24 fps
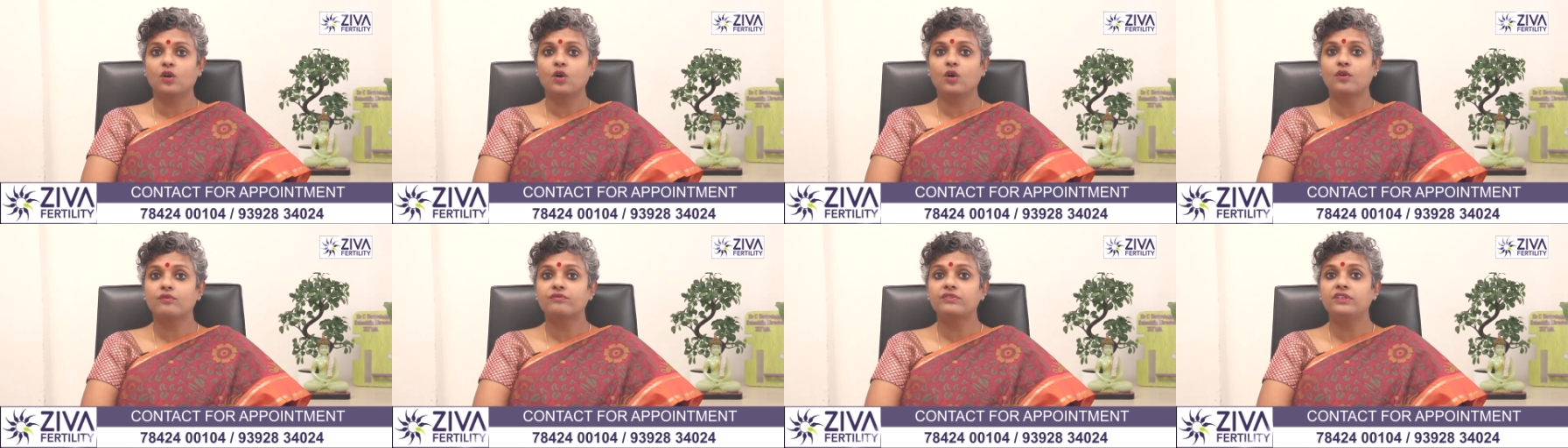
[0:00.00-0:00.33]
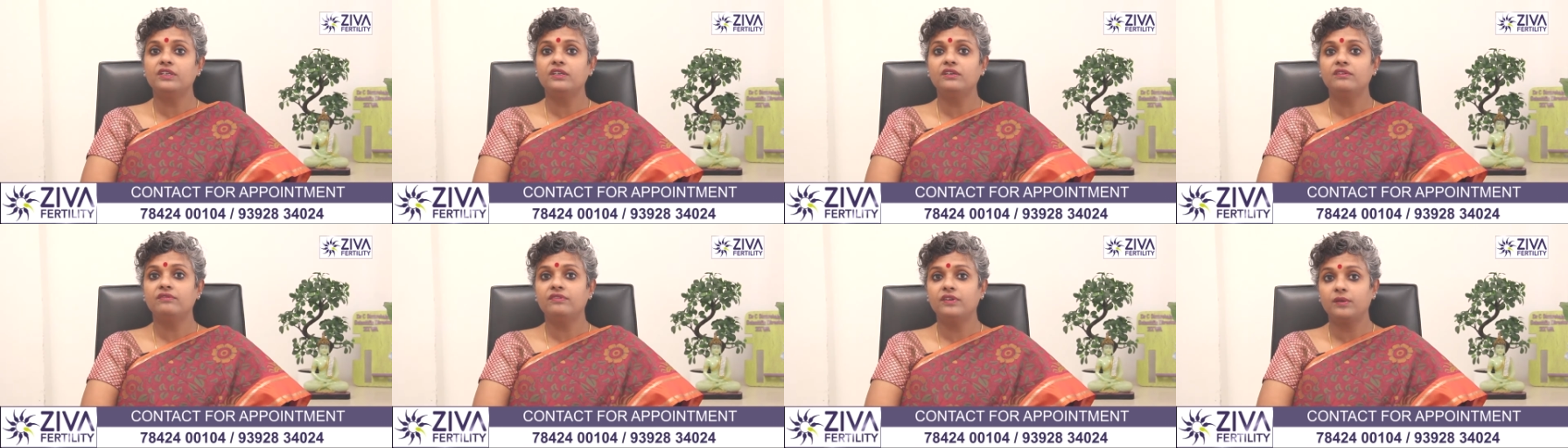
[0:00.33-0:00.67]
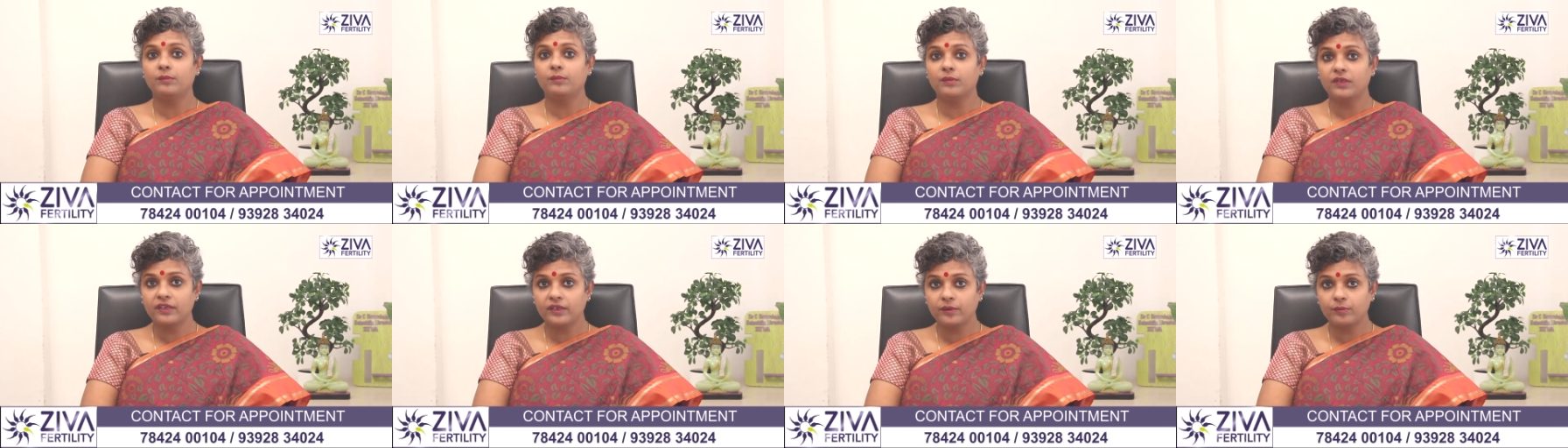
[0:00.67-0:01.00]
of the
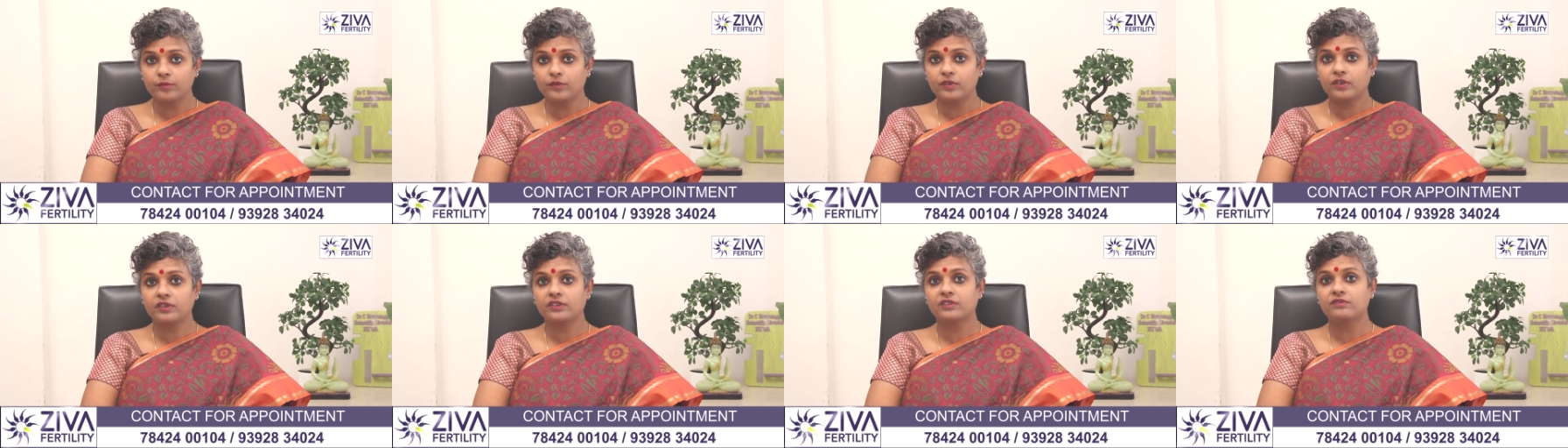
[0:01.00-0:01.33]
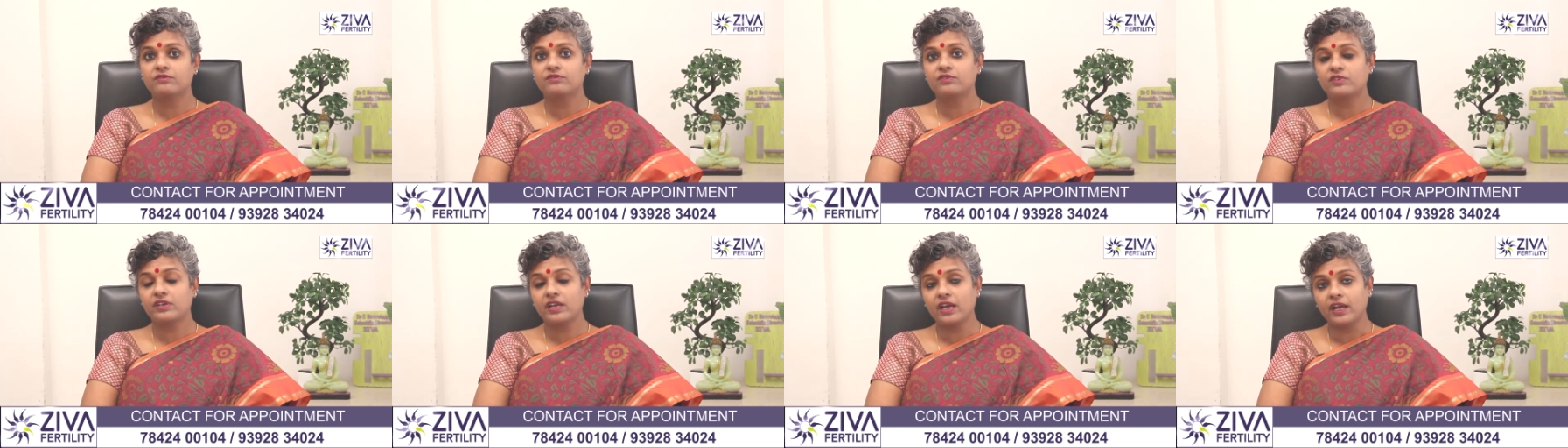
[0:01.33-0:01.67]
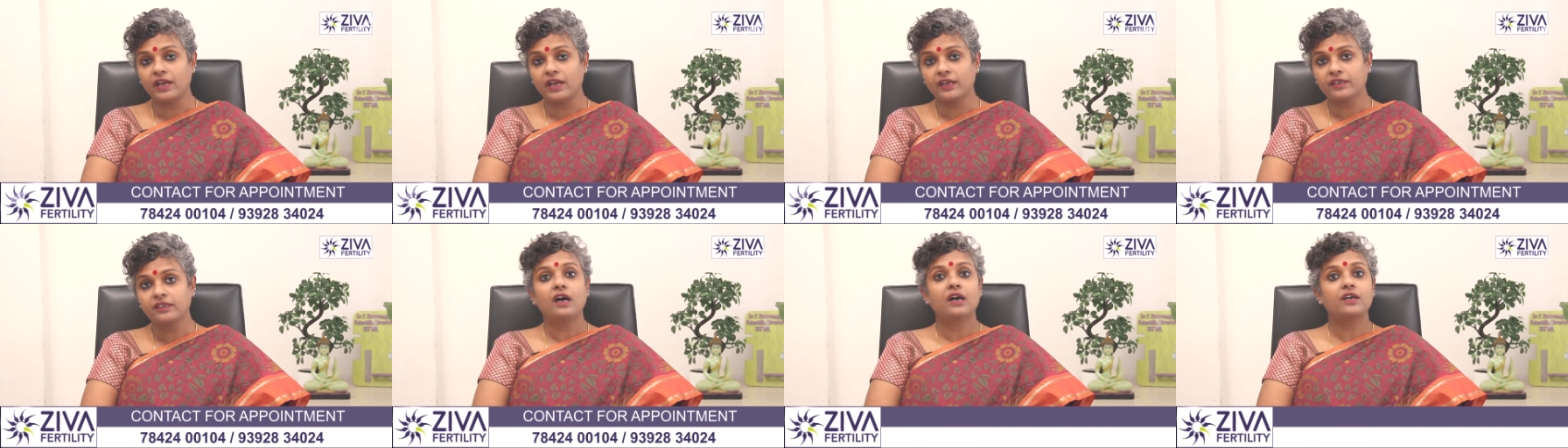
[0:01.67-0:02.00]
female reproductive
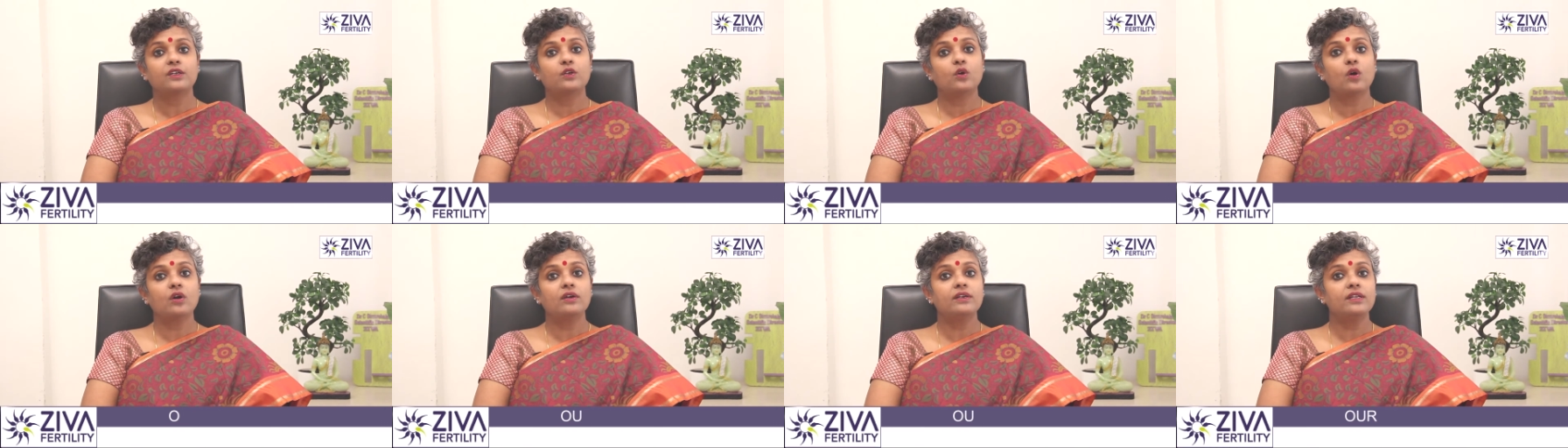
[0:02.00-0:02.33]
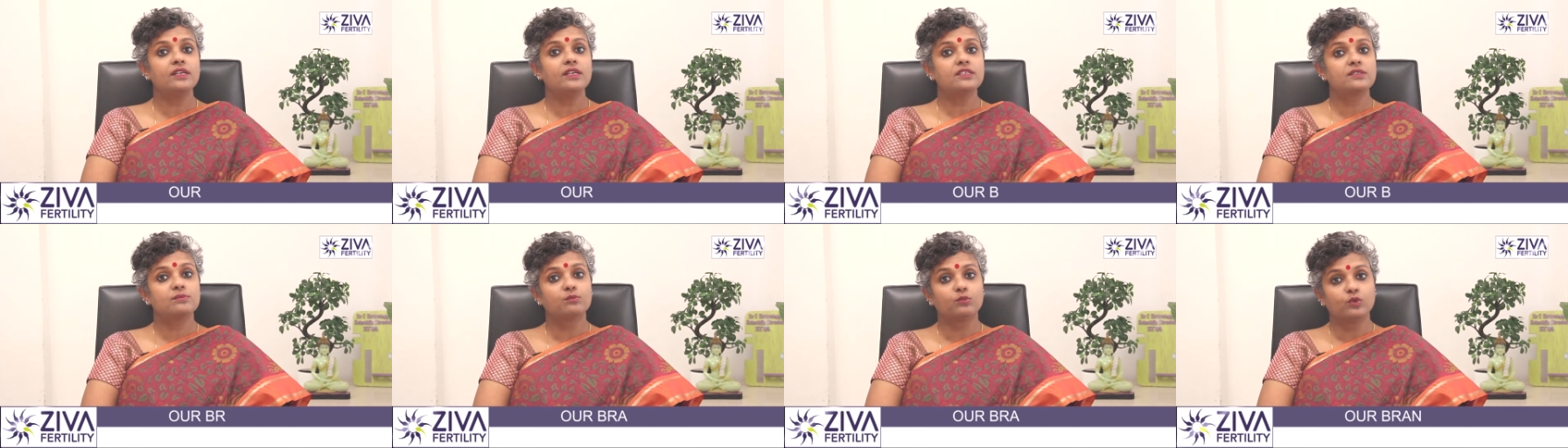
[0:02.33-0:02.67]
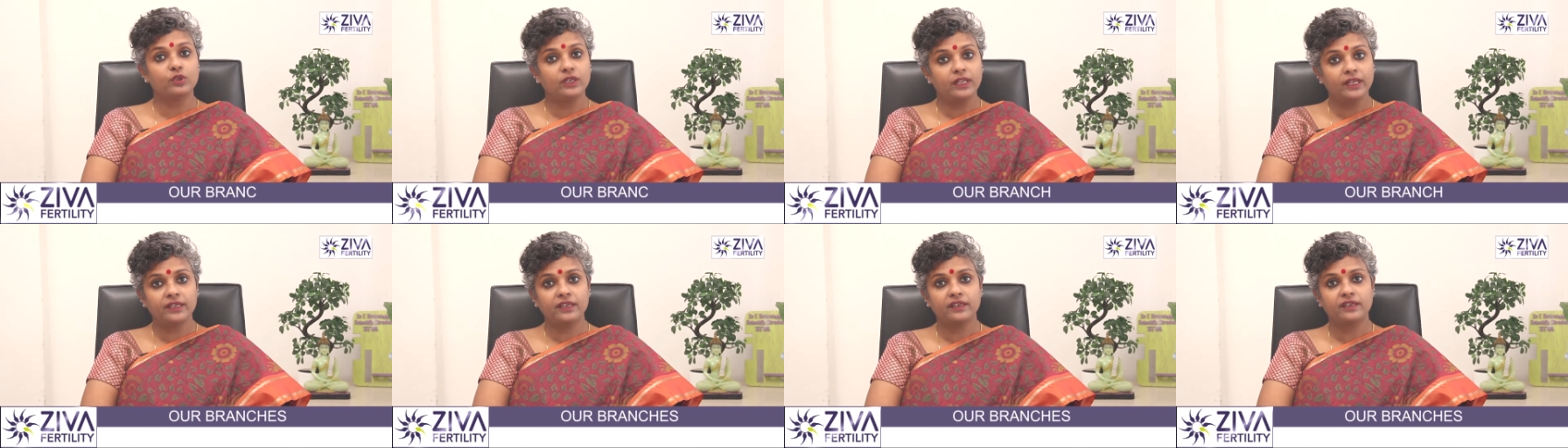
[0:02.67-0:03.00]
tract are called as
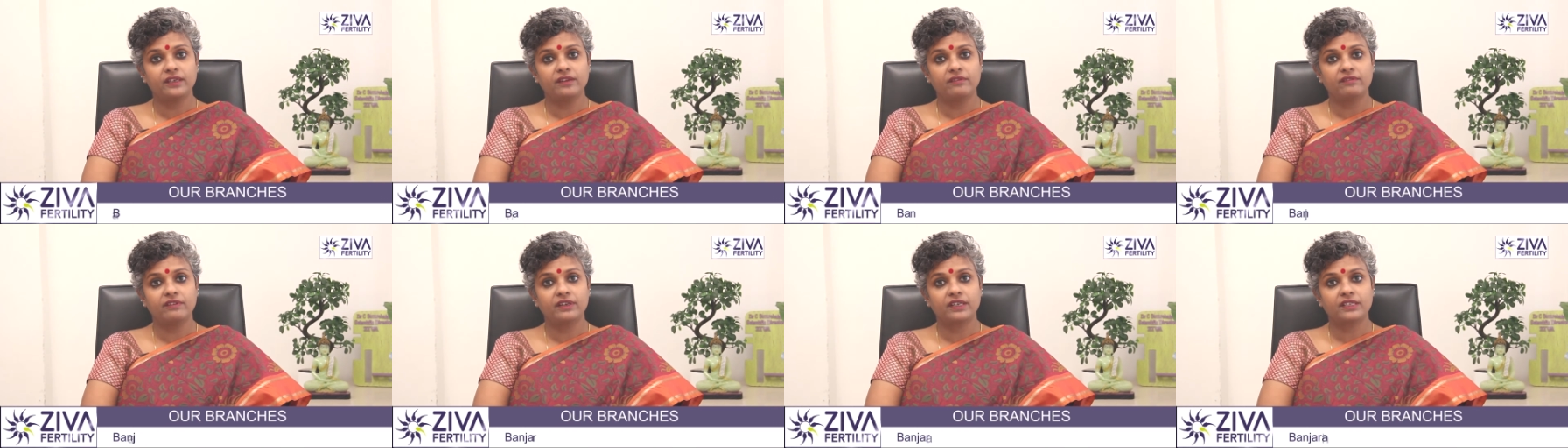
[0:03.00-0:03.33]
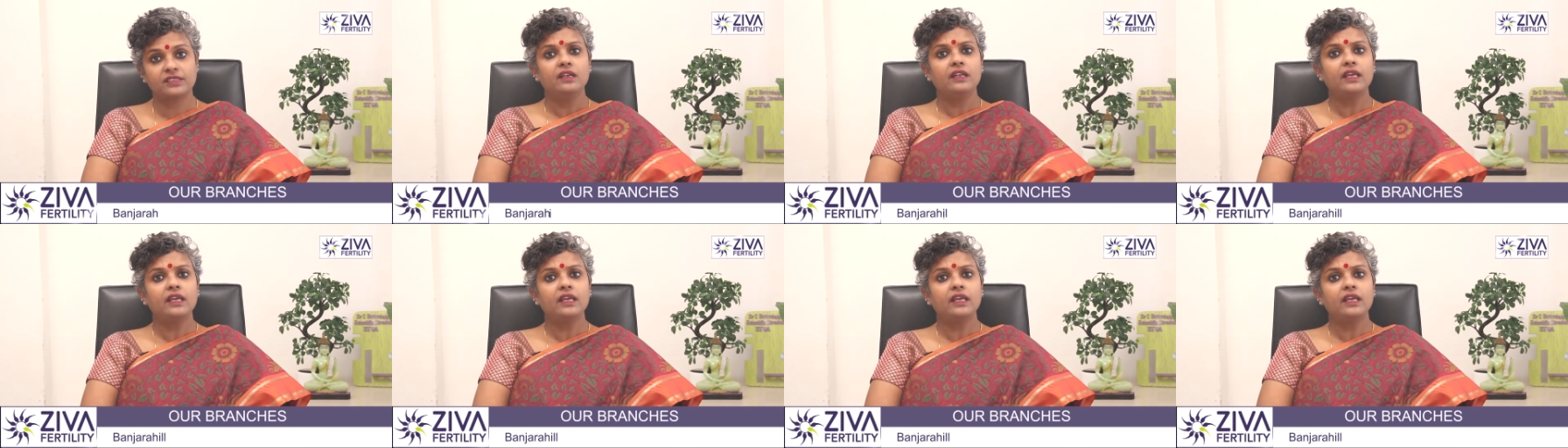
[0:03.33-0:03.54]
Mullerian defect.